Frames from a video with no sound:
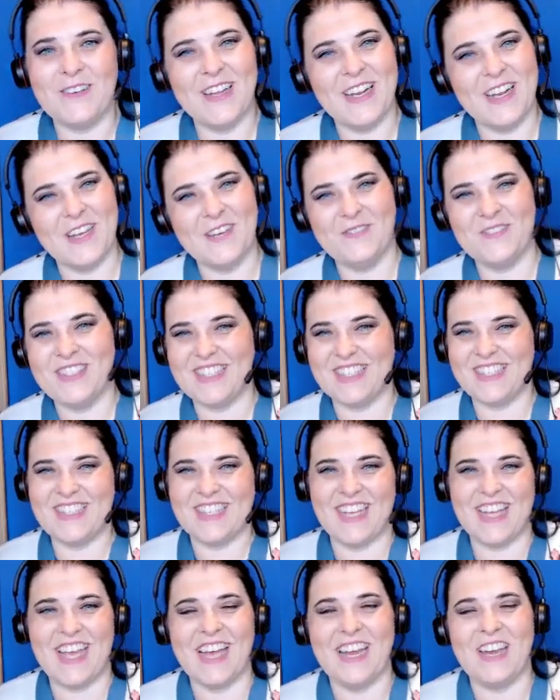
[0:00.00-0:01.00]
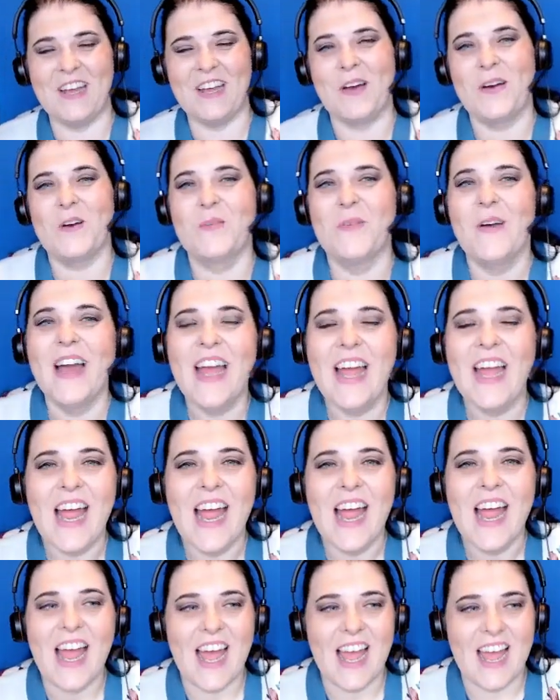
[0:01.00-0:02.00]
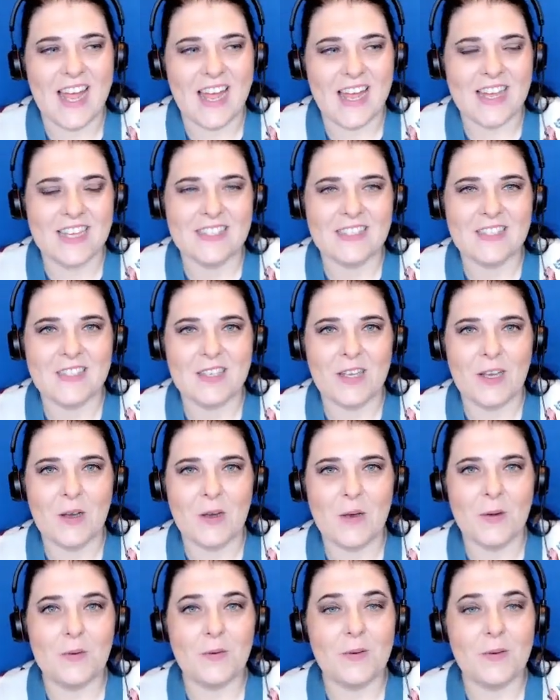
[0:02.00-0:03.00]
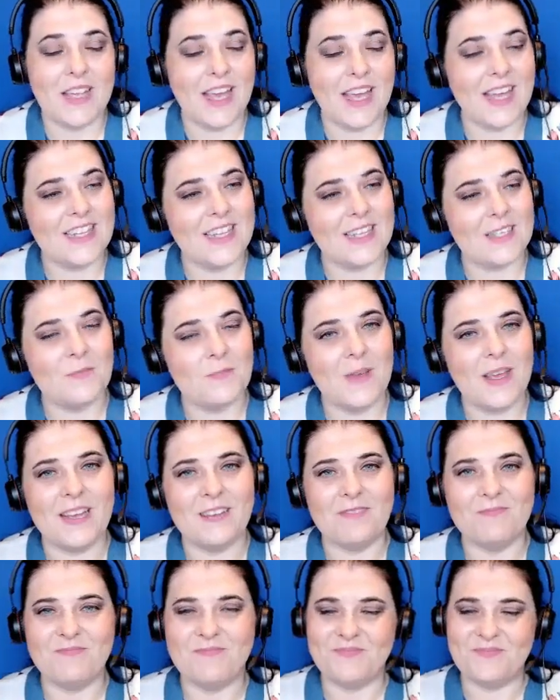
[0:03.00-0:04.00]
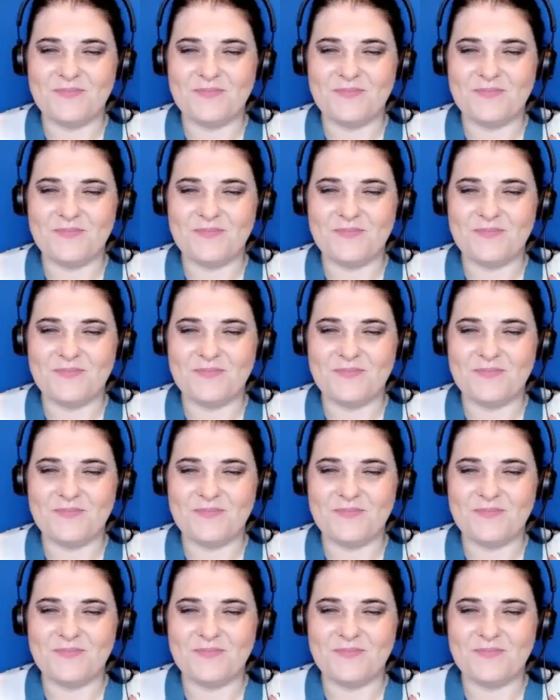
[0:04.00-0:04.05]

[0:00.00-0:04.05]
when I'm sitting at home. Uh, so yeah, that's me.